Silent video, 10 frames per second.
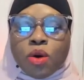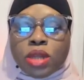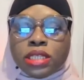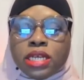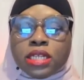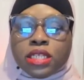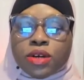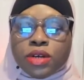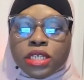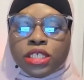on lead
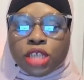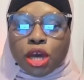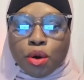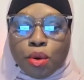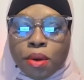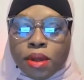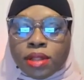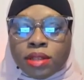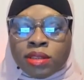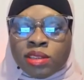attorney's show,
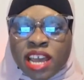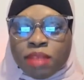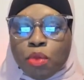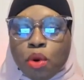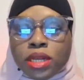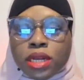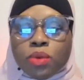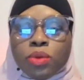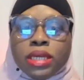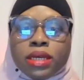like more than
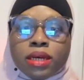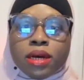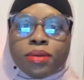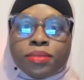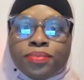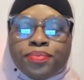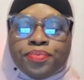a week ago.